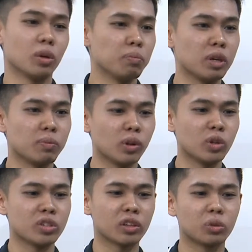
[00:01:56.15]
Some people
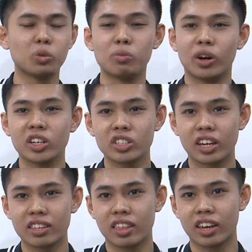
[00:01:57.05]
use it too much.
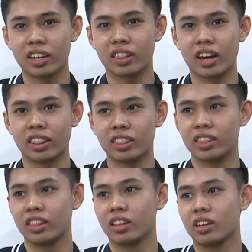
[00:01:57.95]
I think that
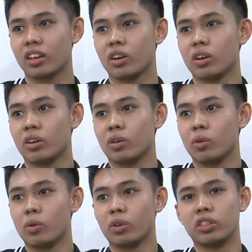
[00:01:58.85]

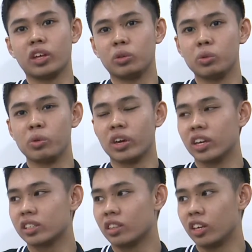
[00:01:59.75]
they do
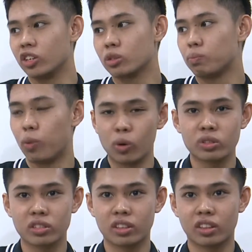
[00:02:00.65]
is they just
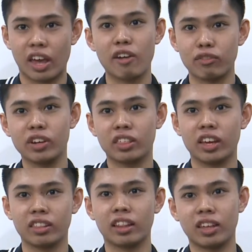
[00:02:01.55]
post
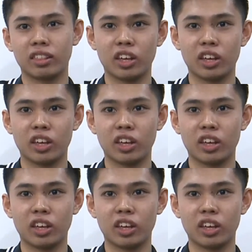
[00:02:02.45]
everything that they